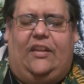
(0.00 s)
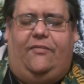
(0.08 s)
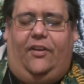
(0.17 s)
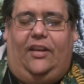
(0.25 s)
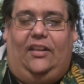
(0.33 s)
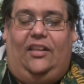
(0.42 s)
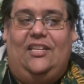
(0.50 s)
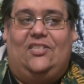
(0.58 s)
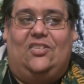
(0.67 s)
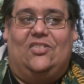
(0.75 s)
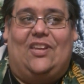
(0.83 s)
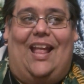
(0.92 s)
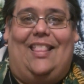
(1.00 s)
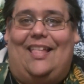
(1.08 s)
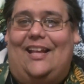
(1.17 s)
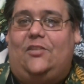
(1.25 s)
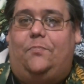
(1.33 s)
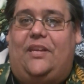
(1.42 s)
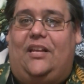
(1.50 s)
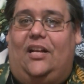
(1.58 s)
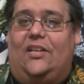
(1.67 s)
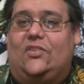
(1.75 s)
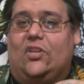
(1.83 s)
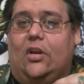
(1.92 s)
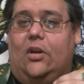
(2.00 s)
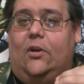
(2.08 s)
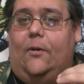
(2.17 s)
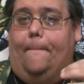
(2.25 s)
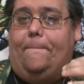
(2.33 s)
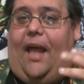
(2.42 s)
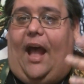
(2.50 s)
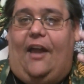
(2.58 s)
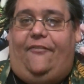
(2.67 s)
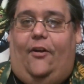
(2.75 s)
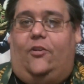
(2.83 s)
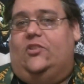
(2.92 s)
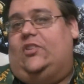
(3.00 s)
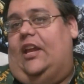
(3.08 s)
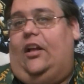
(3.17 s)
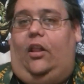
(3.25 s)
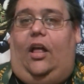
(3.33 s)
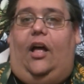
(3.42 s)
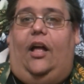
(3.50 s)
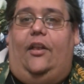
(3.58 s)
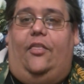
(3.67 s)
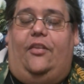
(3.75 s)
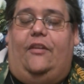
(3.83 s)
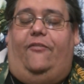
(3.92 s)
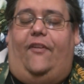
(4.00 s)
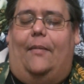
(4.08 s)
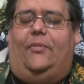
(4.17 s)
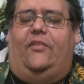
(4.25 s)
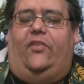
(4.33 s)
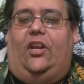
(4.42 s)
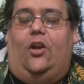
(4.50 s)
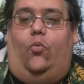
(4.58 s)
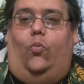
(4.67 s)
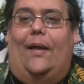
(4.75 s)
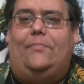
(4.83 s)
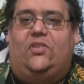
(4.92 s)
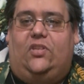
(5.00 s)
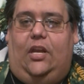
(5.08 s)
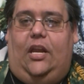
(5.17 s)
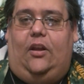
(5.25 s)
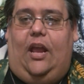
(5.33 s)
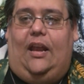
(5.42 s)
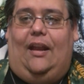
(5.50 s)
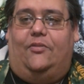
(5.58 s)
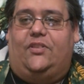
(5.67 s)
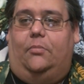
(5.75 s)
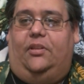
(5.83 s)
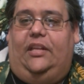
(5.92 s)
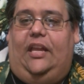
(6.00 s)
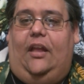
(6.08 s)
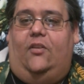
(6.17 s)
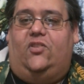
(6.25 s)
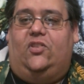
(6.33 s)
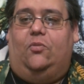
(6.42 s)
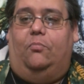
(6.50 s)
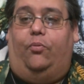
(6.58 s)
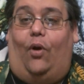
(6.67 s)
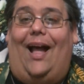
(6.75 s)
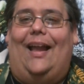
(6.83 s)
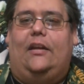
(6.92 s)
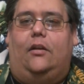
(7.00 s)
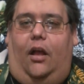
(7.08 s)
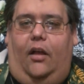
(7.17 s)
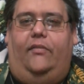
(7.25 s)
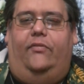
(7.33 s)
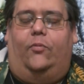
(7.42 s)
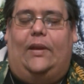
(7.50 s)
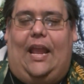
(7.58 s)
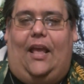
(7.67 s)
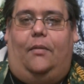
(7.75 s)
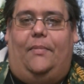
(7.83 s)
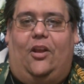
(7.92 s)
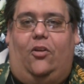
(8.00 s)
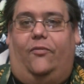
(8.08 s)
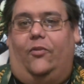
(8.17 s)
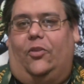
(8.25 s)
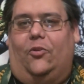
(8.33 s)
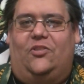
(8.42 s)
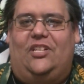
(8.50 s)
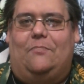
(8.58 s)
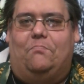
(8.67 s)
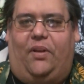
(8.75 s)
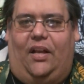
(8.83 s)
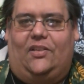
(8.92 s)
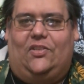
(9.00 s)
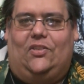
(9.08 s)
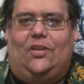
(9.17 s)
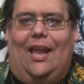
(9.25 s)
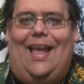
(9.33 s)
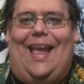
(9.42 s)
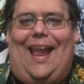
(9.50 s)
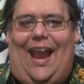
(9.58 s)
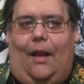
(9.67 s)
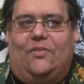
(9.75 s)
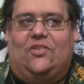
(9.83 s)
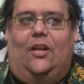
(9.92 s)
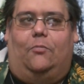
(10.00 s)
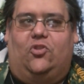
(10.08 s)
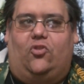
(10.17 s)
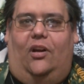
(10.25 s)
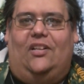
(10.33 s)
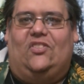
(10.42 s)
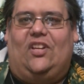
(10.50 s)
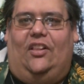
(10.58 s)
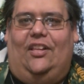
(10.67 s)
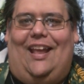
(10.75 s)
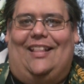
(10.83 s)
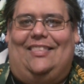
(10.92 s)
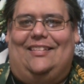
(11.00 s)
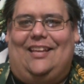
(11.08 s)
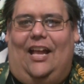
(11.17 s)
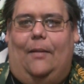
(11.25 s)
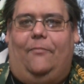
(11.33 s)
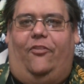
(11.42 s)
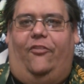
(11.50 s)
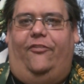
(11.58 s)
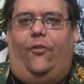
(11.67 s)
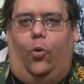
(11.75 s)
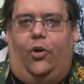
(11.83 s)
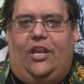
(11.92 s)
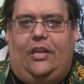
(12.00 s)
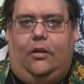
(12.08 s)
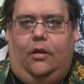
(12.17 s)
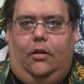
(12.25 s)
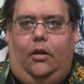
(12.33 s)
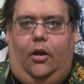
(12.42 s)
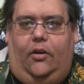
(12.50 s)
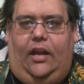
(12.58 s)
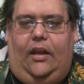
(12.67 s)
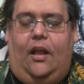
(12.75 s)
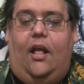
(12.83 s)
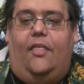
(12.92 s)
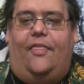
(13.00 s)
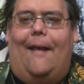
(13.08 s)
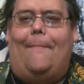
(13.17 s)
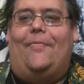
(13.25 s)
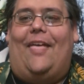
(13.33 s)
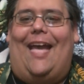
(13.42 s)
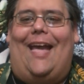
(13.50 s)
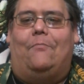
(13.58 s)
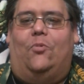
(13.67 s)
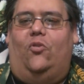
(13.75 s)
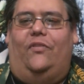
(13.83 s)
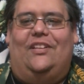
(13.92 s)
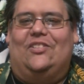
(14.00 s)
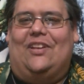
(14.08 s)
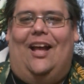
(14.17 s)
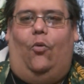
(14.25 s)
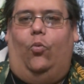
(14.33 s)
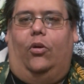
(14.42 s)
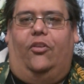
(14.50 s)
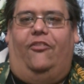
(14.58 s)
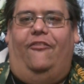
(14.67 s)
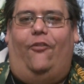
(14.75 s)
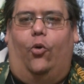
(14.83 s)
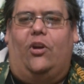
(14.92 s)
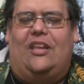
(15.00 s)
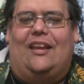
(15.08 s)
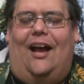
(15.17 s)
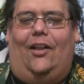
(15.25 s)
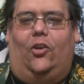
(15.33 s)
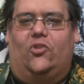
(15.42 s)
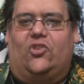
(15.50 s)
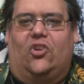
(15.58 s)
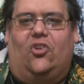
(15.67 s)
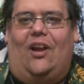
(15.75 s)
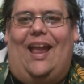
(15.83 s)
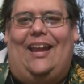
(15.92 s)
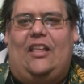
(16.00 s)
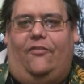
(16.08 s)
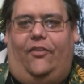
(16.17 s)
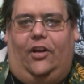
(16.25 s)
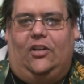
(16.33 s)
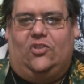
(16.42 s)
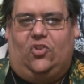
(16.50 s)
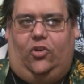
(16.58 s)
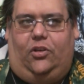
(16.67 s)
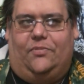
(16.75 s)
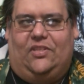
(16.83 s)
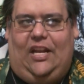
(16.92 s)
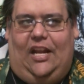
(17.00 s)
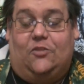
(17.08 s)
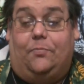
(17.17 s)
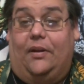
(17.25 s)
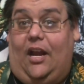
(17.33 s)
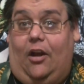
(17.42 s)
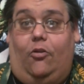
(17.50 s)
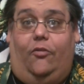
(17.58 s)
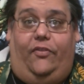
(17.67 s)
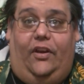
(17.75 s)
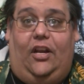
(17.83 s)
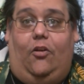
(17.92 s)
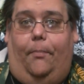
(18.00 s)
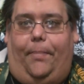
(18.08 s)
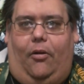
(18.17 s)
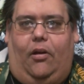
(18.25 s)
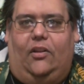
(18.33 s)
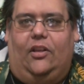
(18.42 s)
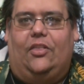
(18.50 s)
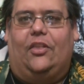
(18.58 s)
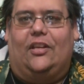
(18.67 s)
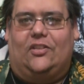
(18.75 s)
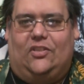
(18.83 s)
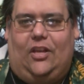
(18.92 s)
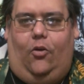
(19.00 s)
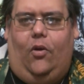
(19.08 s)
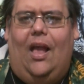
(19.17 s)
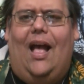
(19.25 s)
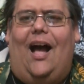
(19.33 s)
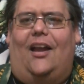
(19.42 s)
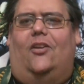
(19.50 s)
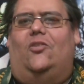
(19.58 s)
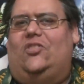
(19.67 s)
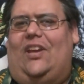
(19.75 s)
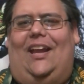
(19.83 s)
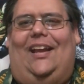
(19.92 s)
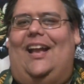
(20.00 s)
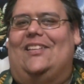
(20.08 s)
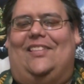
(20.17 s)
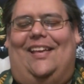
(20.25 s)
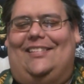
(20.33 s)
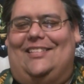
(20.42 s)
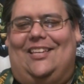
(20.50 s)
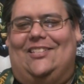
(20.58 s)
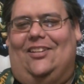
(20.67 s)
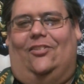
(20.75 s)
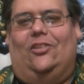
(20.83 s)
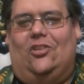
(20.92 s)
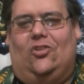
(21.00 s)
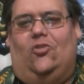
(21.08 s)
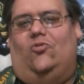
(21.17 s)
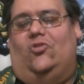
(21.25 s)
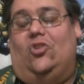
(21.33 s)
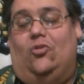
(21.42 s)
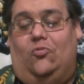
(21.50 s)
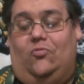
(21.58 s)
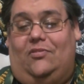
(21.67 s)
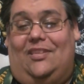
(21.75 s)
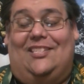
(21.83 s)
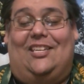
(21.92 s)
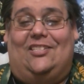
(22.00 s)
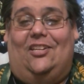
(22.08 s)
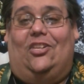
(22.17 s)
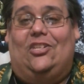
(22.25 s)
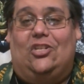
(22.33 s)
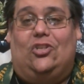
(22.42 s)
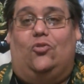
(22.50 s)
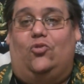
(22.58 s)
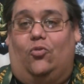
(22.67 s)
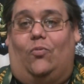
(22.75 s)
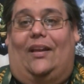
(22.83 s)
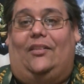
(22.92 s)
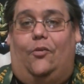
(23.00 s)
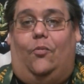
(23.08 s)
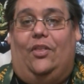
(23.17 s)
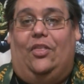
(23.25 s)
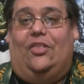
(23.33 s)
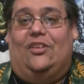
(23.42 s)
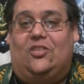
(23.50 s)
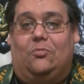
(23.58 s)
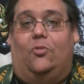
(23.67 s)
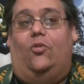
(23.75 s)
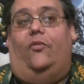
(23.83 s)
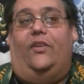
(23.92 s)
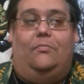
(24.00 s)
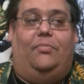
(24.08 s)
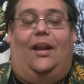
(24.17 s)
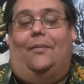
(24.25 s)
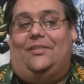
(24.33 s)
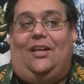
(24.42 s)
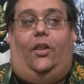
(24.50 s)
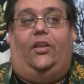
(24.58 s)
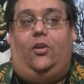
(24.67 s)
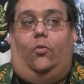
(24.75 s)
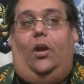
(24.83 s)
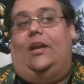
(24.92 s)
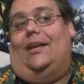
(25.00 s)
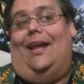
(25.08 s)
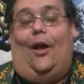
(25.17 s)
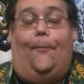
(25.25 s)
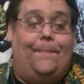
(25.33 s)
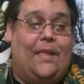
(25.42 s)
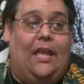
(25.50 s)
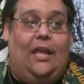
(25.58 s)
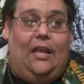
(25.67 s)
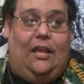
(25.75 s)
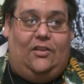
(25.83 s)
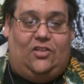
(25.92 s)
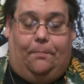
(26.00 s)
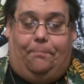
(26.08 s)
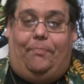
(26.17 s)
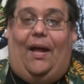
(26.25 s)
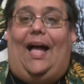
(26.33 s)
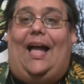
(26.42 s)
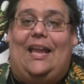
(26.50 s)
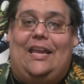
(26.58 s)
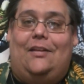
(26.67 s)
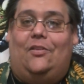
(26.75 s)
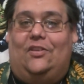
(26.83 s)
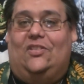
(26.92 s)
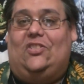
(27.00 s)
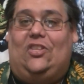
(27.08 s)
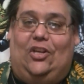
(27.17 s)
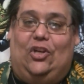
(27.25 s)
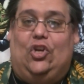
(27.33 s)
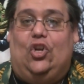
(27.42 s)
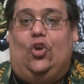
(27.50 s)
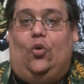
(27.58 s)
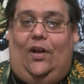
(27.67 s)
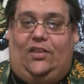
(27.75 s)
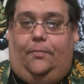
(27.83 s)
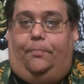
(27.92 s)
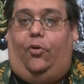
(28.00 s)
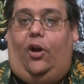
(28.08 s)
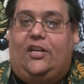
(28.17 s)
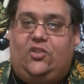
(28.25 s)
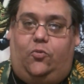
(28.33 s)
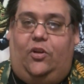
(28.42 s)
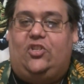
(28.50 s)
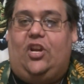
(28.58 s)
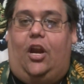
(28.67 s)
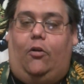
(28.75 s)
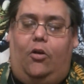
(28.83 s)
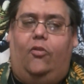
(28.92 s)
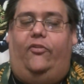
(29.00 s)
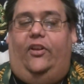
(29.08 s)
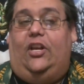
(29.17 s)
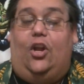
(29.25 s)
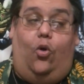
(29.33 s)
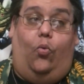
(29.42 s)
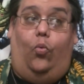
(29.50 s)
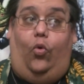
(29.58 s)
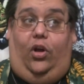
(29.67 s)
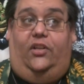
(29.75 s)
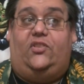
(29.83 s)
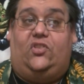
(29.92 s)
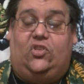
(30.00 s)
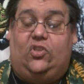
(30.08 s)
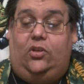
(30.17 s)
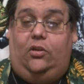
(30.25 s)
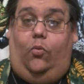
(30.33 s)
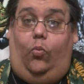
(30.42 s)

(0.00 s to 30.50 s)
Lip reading: fucking leases, and that's because I found a sale on the Family Video website, and I was able to get Bride of Reanimator for $13. Amazon was trying to sell it at the time for $40. Okay, that movie is not worth $40 under any fucking circumstance, but Arrow Video apparently thinks so. I understand, guys, that this has nothing to do directly with this movie, but I'm telling you right now, to buy this thing new at the price which Arrow Video wants